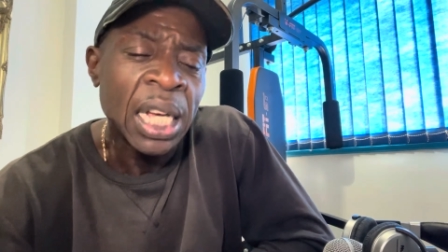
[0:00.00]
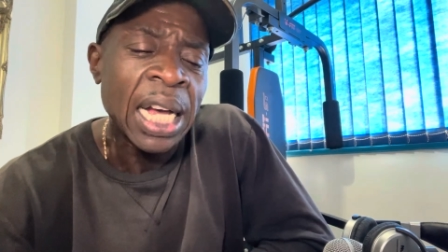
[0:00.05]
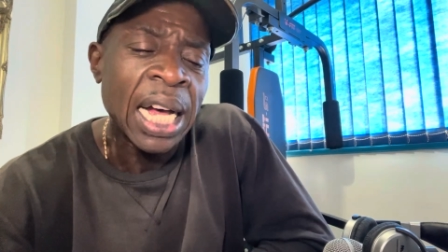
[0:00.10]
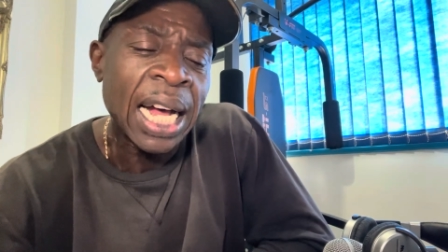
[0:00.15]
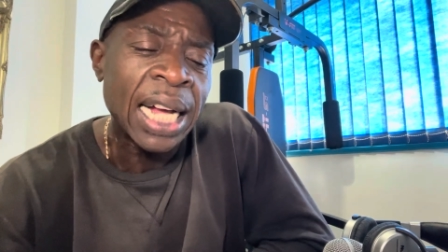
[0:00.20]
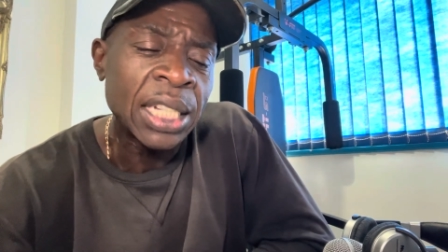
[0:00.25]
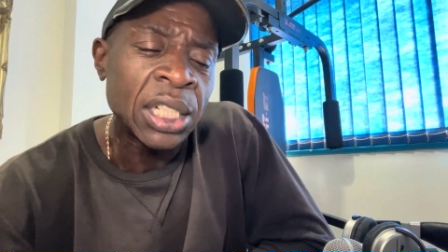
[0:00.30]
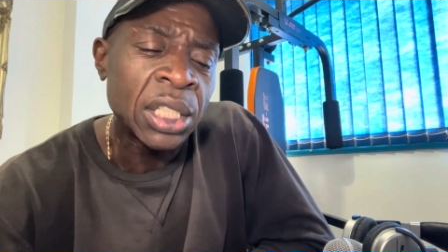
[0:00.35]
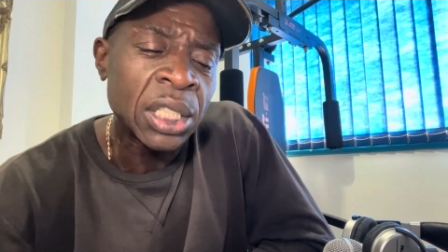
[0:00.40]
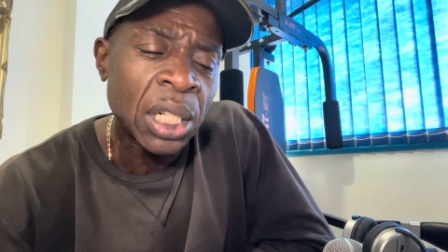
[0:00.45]

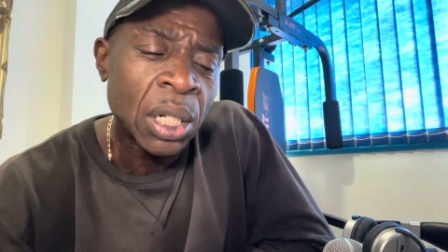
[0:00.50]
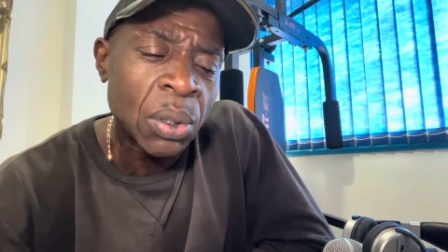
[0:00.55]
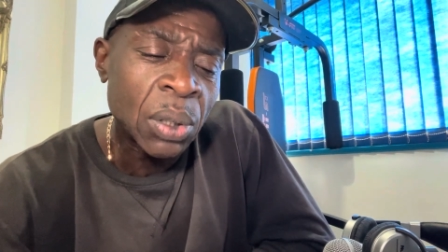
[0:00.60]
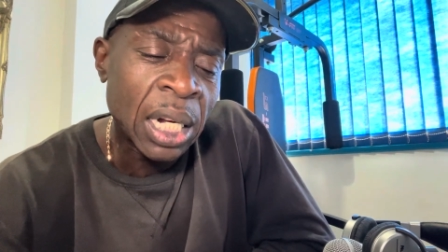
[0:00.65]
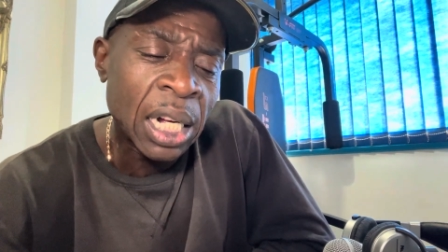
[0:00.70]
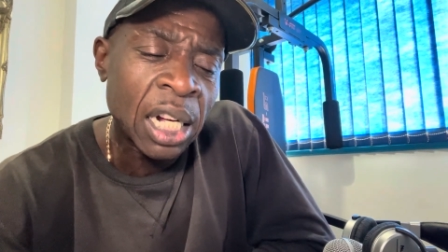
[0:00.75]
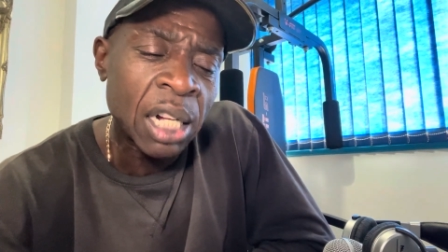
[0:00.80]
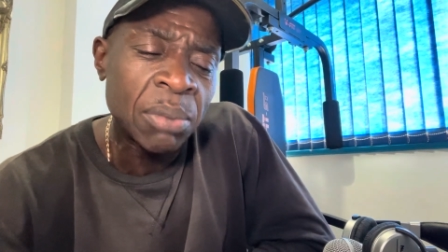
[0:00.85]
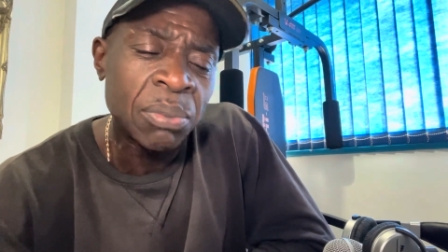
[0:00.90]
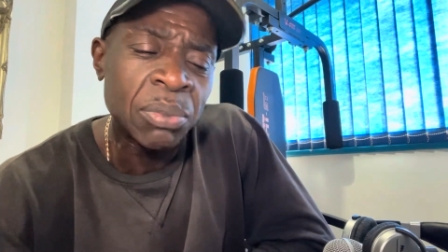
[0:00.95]
And you know,
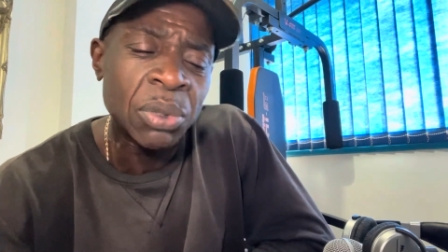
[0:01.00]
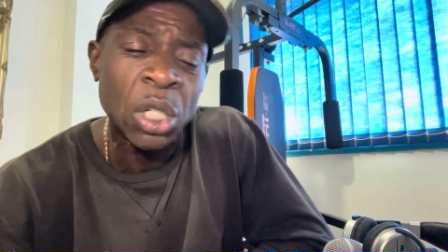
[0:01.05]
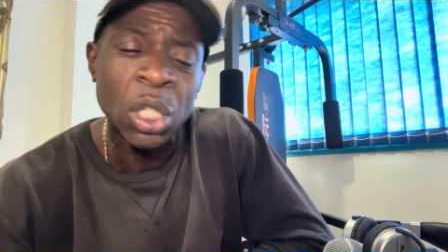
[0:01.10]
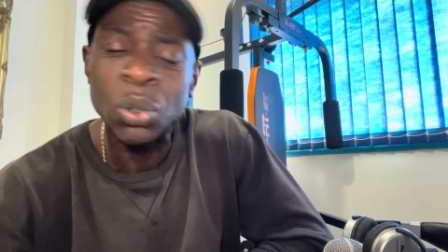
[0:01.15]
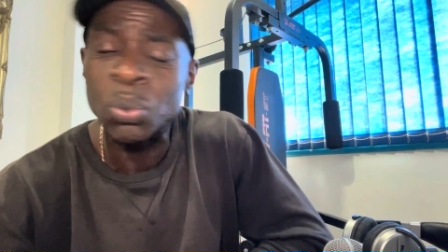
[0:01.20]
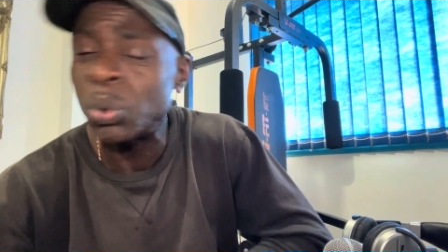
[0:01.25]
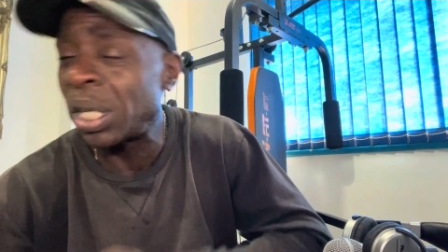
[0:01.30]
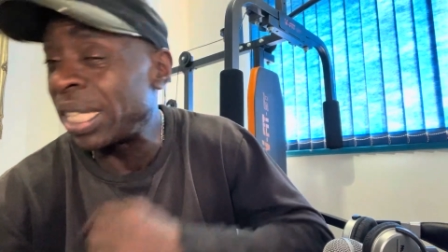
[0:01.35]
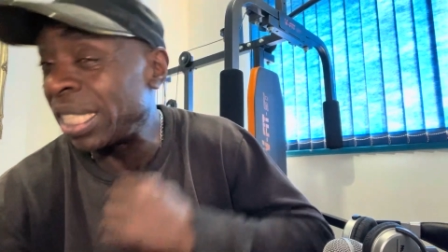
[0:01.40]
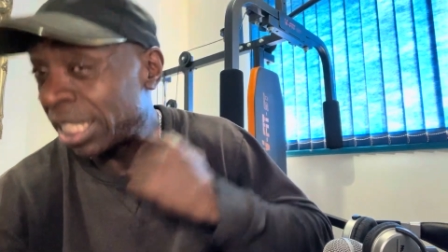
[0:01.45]
because
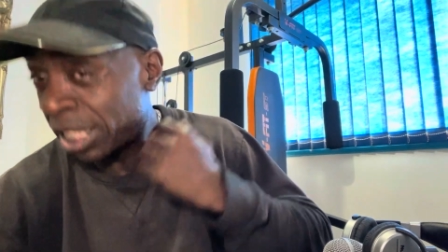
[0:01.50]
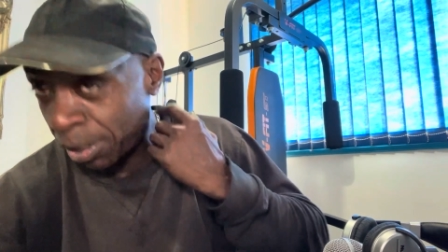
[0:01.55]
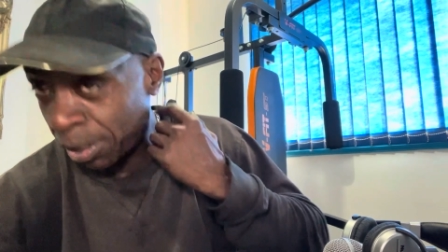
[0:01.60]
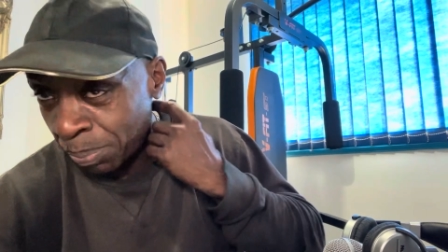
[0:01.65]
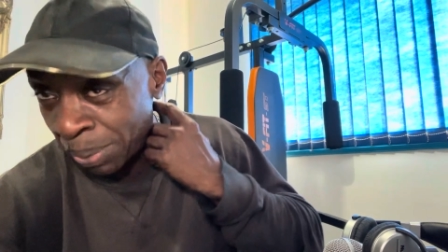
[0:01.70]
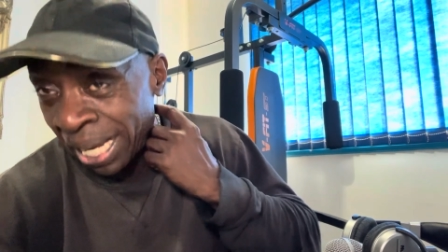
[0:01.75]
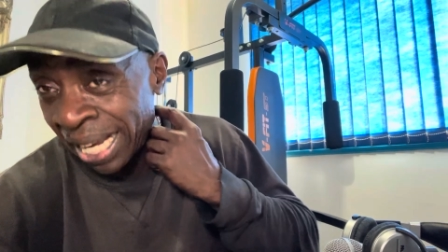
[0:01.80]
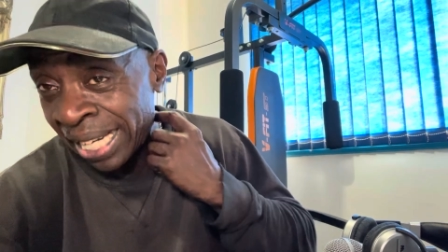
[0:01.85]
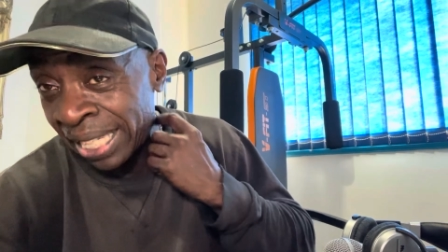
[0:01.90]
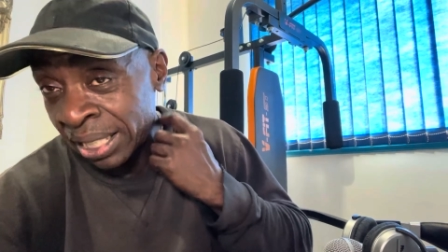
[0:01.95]
in
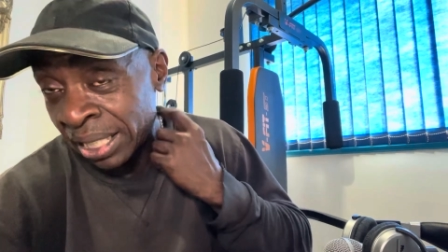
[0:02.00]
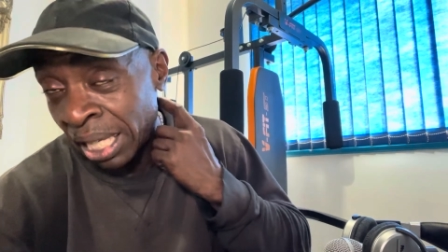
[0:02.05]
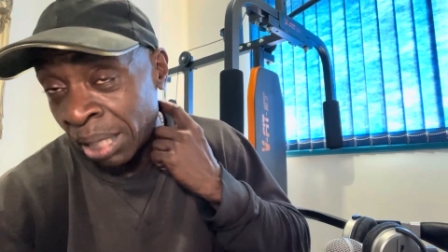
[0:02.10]
Spain,